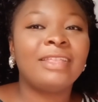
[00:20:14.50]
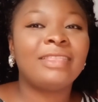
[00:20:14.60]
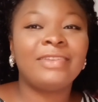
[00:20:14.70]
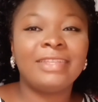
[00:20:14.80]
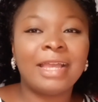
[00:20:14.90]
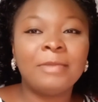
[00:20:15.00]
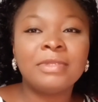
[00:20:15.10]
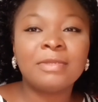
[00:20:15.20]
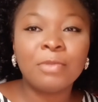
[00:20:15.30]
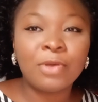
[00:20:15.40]
three
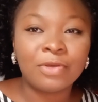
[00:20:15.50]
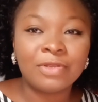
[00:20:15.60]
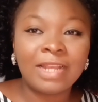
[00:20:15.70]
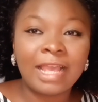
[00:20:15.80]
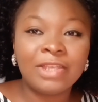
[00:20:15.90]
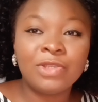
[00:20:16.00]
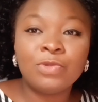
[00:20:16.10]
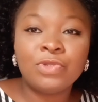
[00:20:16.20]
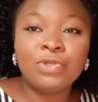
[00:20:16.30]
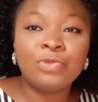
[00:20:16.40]
times more. Like
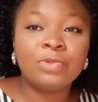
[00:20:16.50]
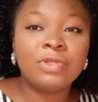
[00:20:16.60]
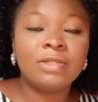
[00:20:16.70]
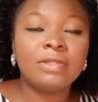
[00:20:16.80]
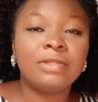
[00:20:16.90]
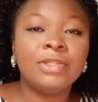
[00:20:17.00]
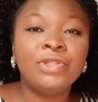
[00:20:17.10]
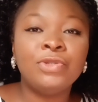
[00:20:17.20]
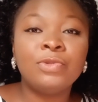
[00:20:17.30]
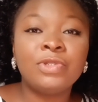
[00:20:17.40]
you
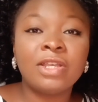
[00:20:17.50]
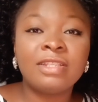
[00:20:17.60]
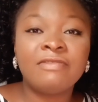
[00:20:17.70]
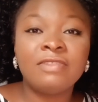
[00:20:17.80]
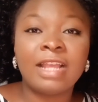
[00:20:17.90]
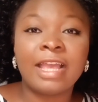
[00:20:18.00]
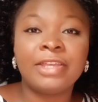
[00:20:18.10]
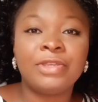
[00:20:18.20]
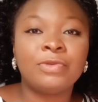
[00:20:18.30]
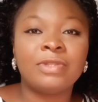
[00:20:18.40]
will just feel
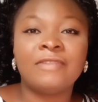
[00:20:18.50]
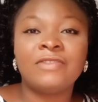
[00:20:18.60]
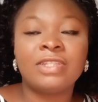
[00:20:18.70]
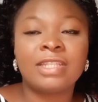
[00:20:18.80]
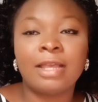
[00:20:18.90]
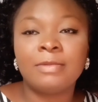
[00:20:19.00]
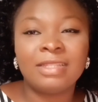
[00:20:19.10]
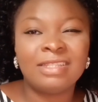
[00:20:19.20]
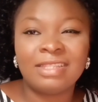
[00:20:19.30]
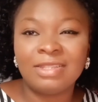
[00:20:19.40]
like you could have just kept
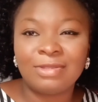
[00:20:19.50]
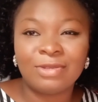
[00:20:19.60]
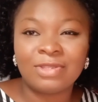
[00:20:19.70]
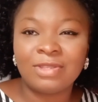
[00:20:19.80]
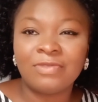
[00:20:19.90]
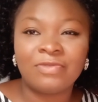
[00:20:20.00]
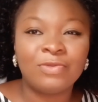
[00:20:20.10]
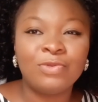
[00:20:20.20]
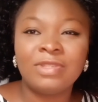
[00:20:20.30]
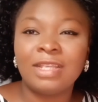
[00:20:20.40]
this thing to yourself.
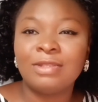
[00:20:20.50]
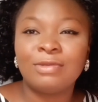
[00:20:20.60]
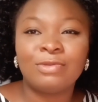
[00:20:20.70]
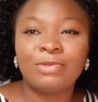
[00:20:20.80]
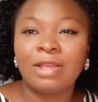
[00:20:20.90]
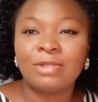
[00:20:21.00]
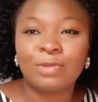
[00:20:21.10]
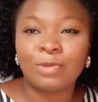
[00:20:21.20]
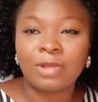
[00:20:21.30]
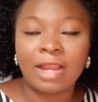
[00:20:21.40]
Who sent you to go and
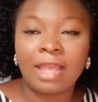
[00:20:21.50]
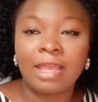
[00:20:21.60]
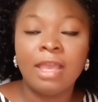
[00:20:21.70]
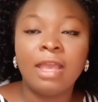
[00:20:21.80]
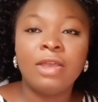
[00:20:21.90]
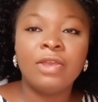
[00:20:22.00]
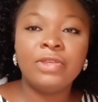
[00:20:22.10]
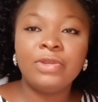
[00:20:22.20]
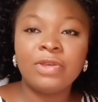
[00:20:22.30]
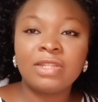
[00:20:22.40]
talk? Like,
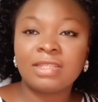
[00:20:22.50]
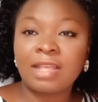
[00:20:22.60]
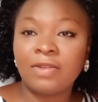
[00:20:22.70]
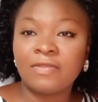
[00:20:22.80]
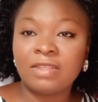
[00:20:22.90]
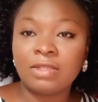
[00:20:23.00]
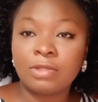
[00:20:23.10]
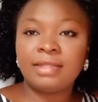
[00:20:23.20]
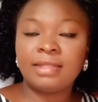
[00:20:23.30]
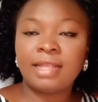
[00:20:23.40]
this kind of
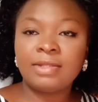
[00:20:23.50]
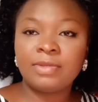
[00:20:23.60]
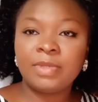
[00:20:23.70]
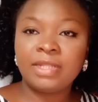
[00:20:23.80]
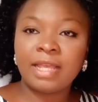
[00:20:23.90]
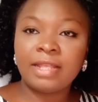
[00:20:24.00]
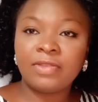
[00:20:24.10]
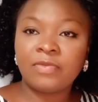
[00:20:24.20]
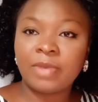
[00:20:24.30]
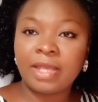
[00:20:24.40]
things. That will be the end
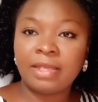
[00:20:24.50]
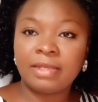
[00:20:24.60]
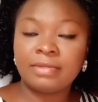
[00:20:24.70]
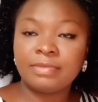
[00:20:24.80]
of my